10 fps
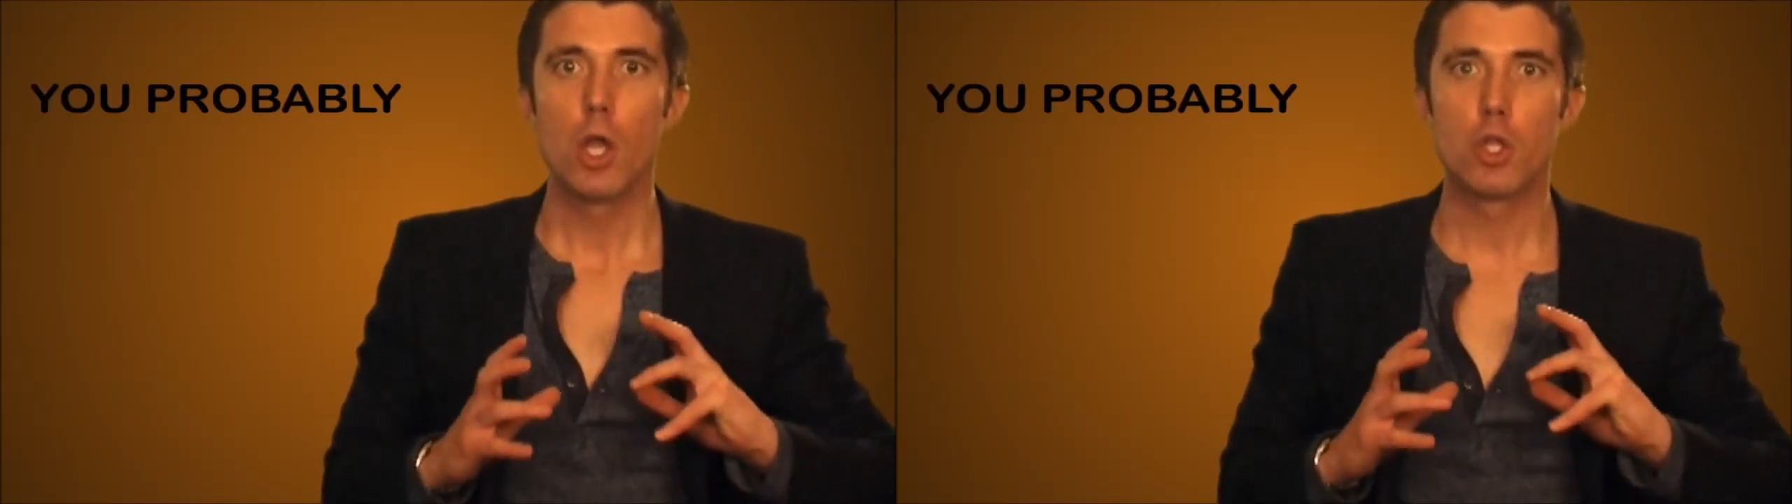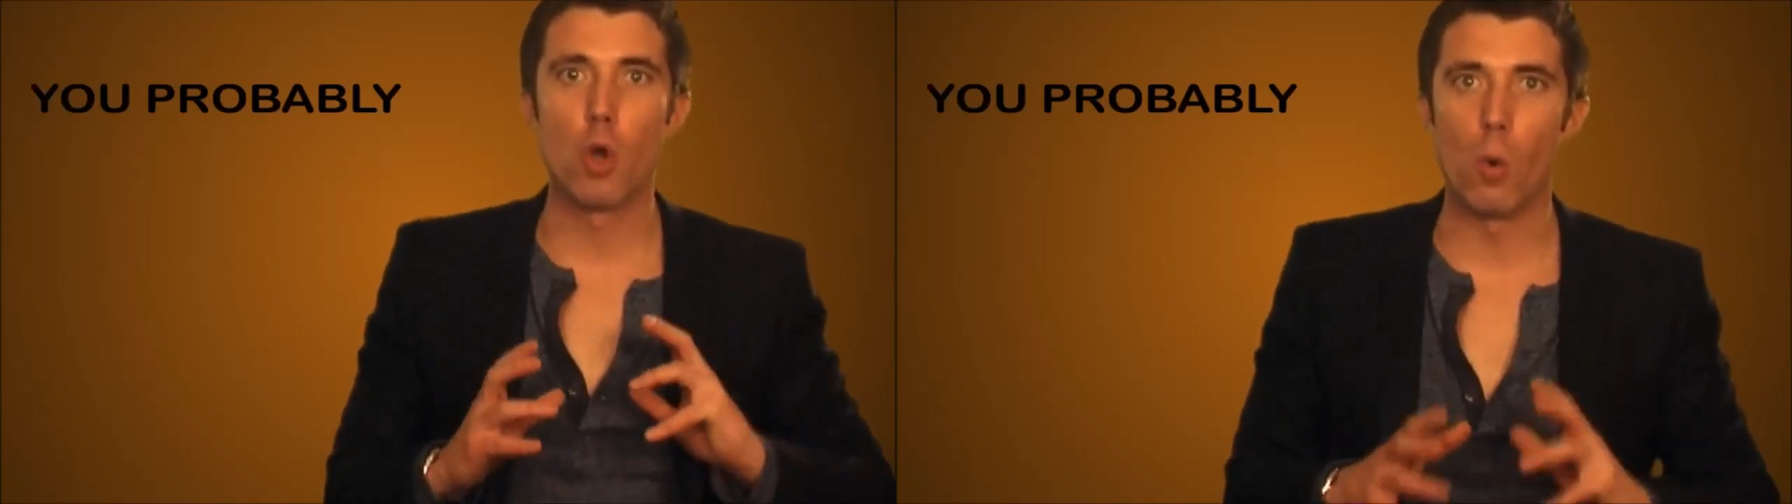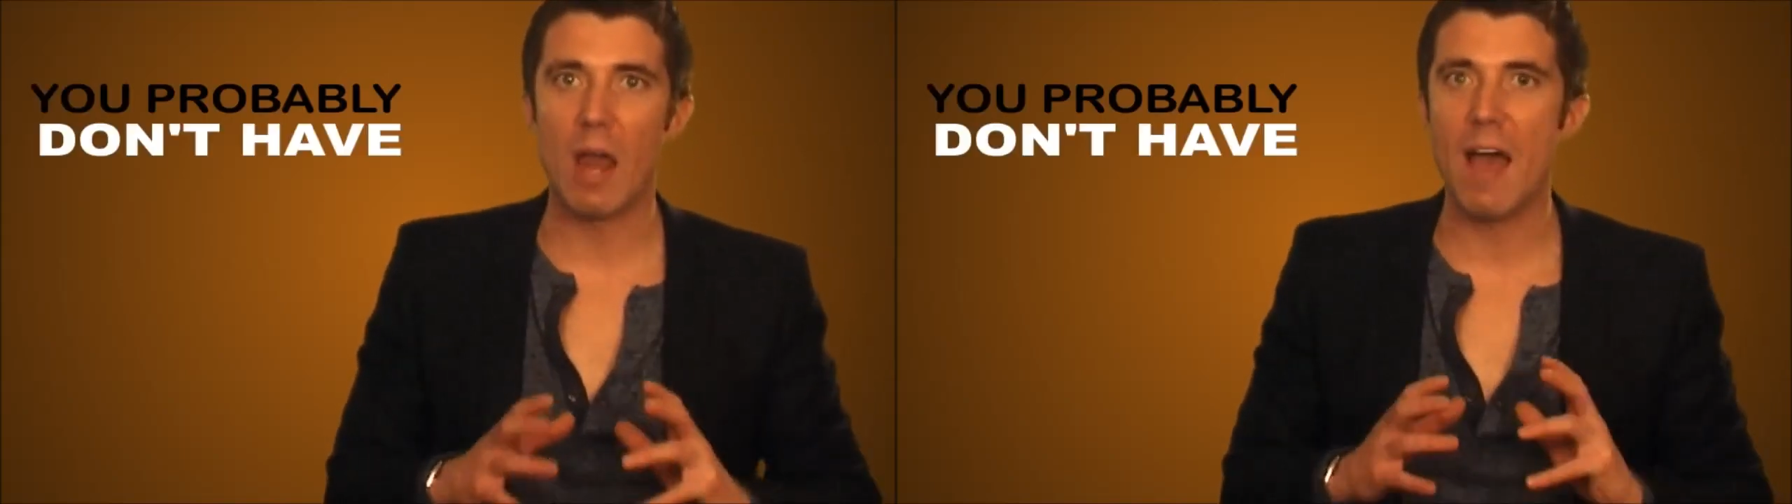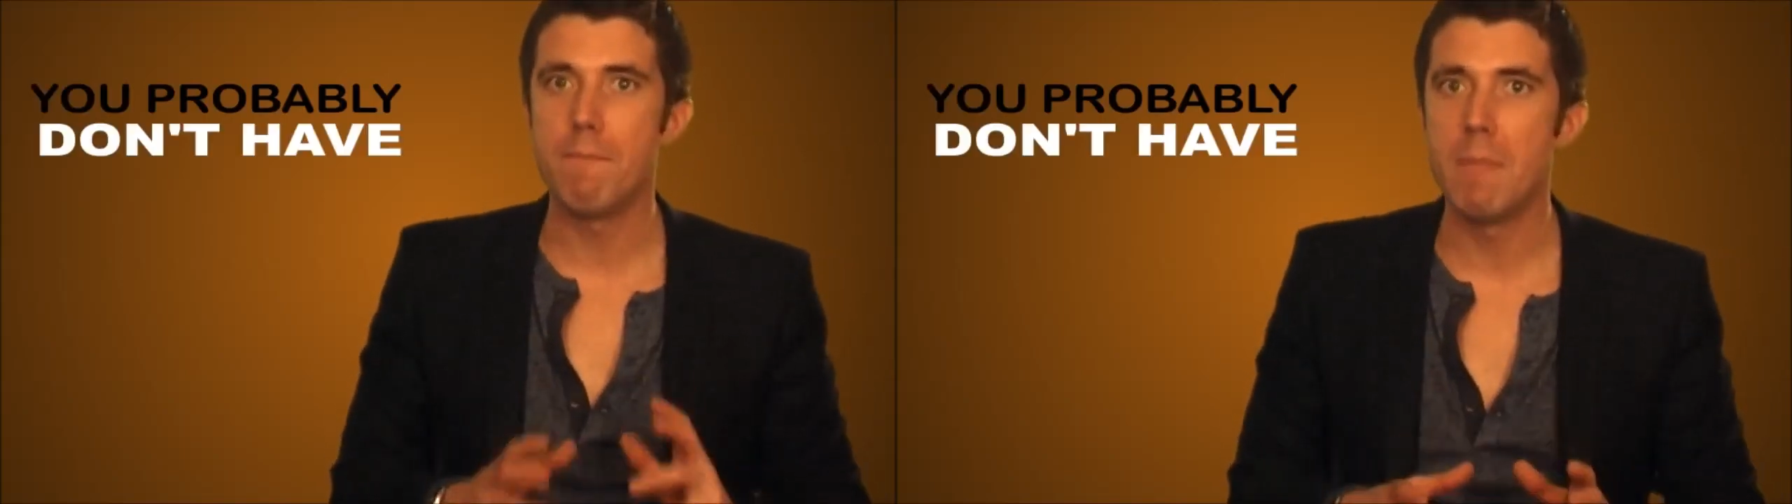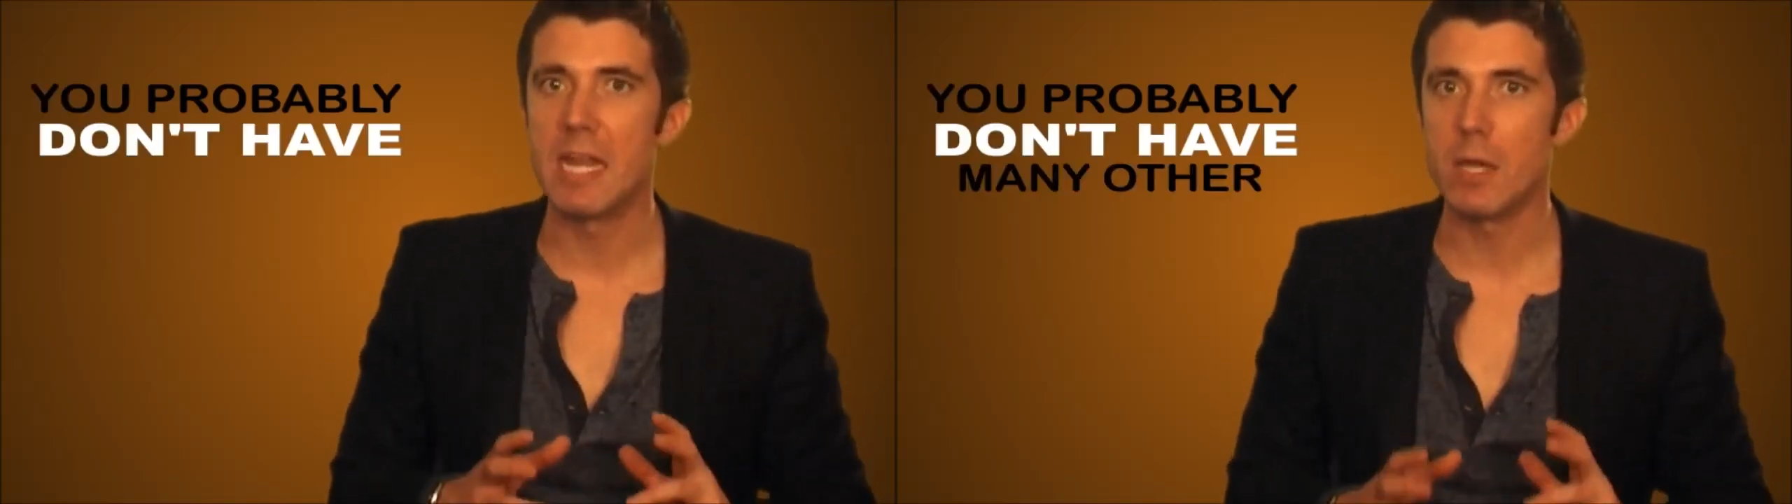don't
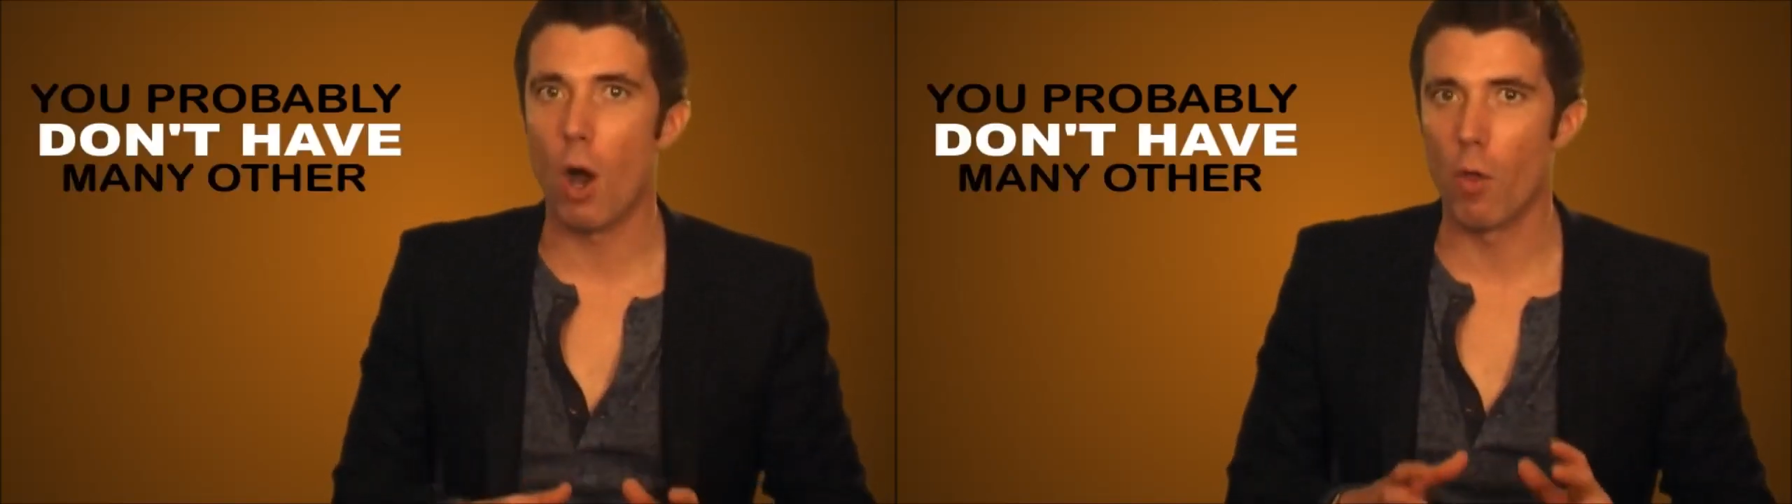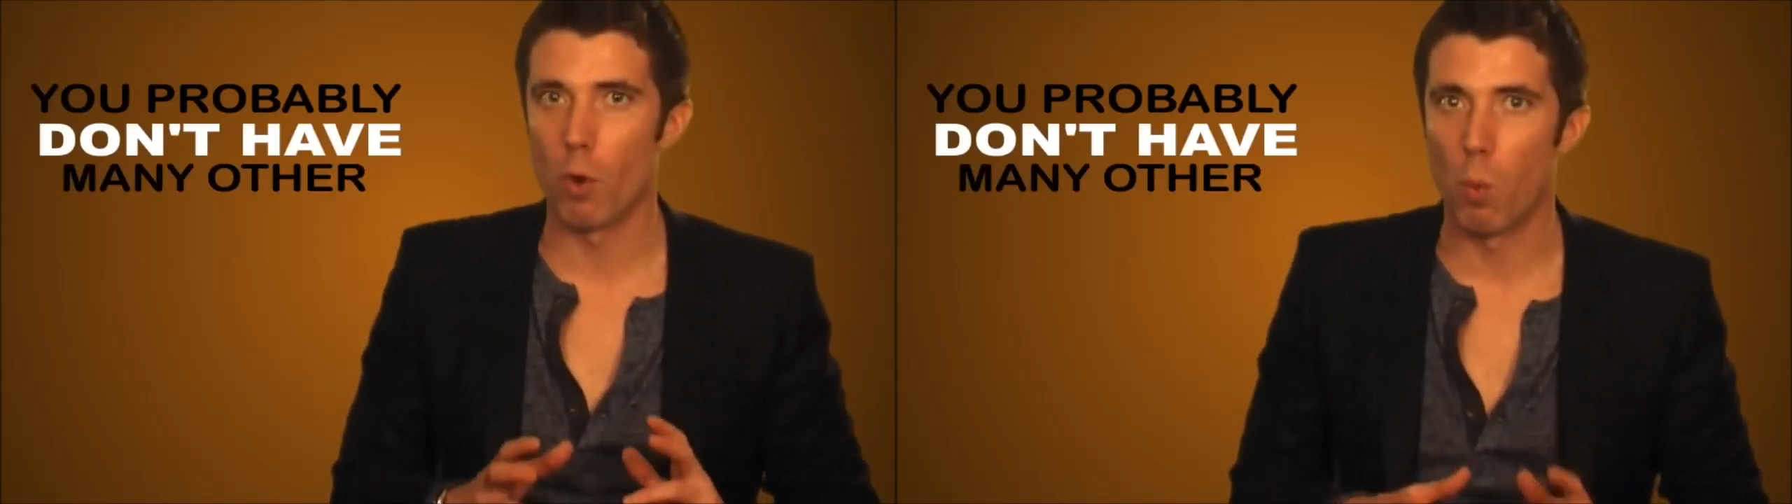have many other